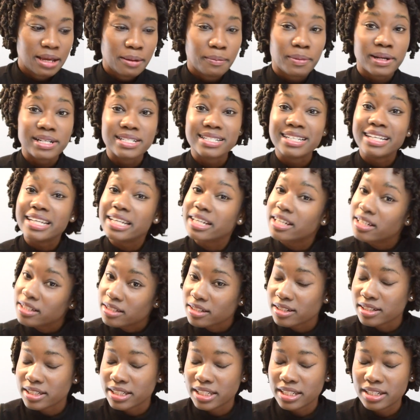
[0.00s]

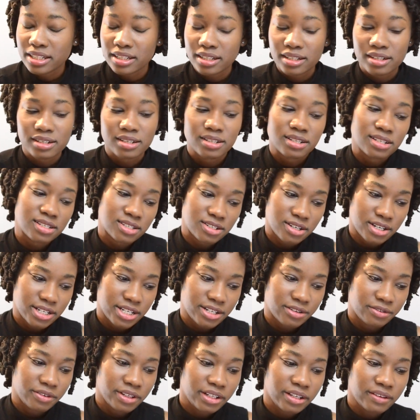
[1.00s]
particularly
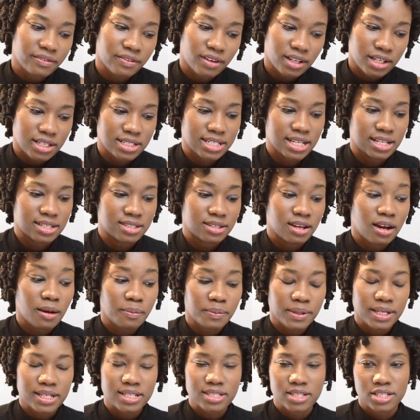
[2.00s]
concerning really volatile
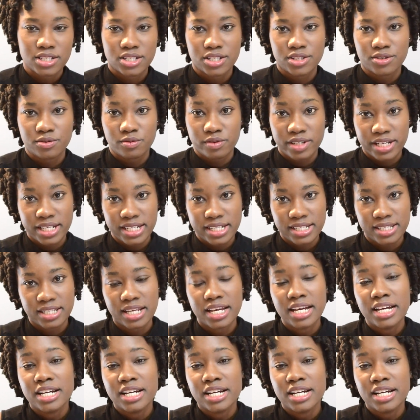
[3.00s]
topics such as race,